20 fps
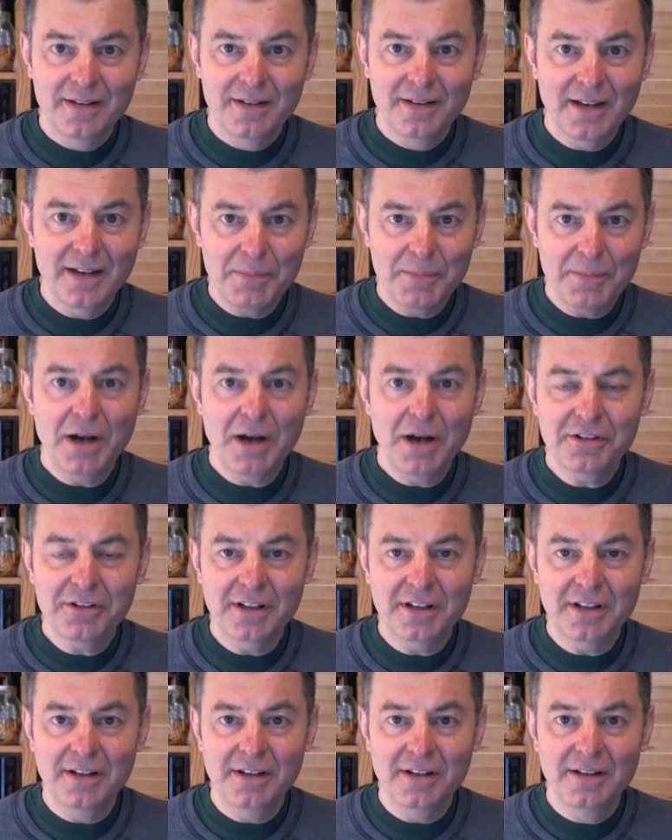I'm
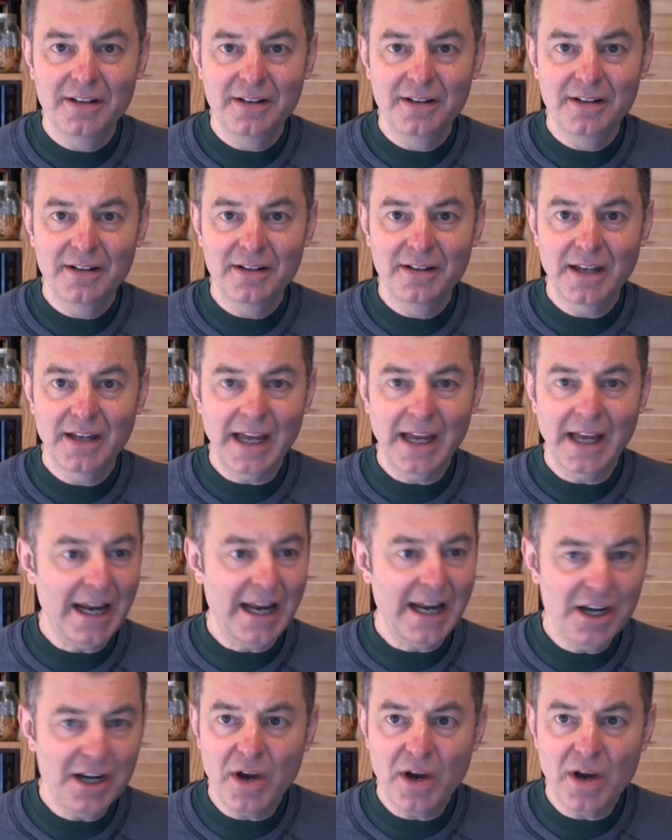healthy. And I
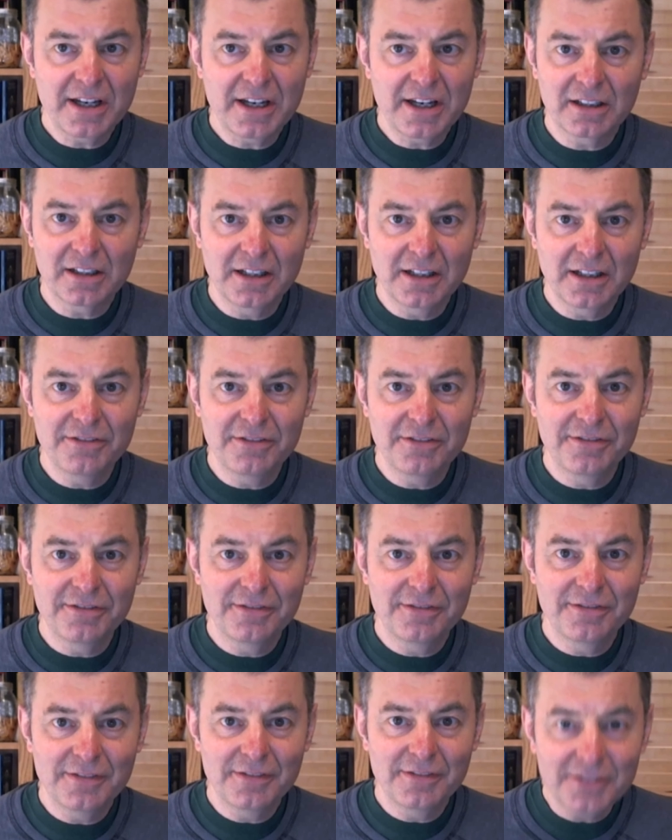know I can live
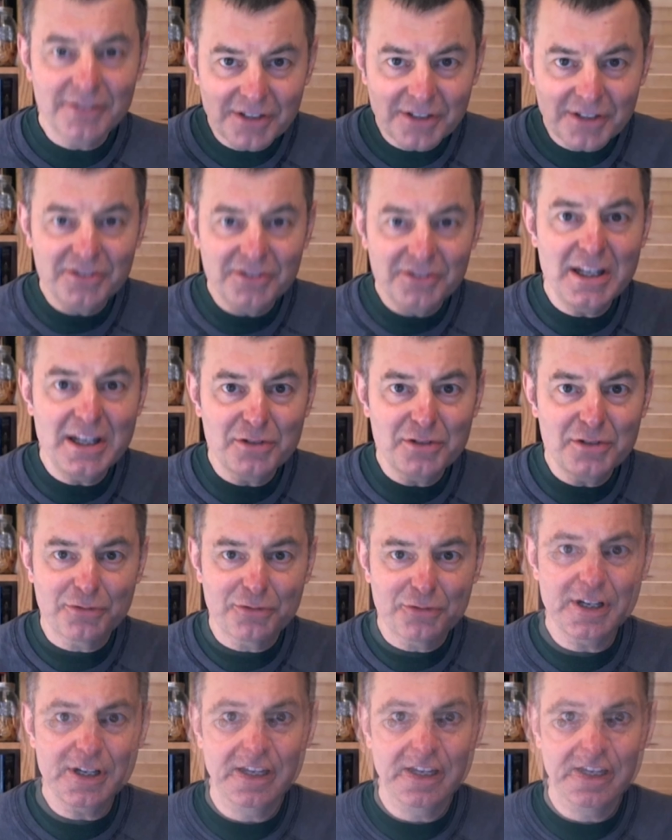
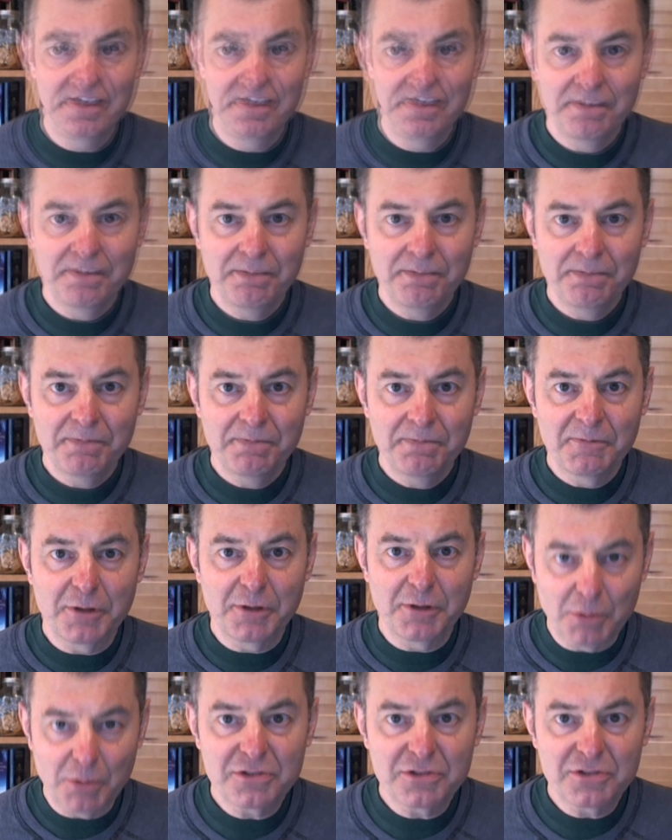disease-free for
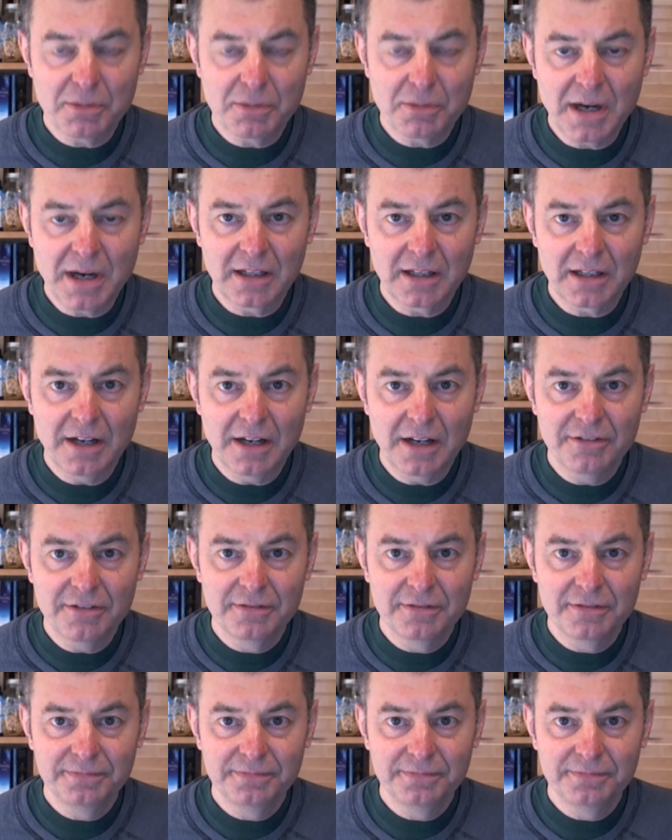the rest of my life.